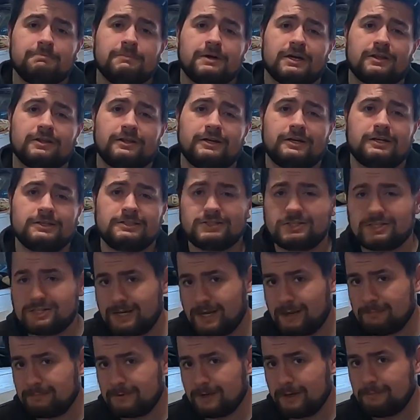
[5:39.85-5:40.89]
McLaren
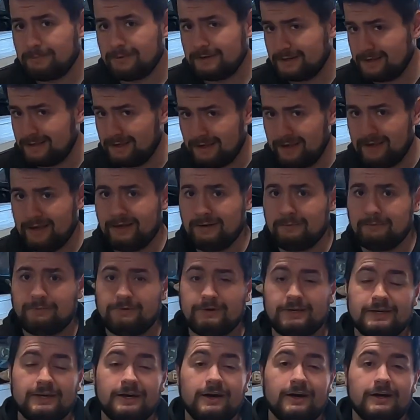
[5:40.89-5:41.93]
stepped up again
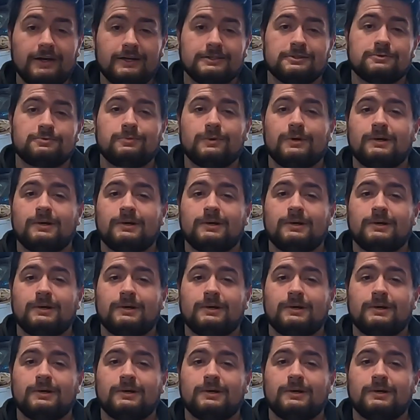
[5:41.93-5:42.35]
because,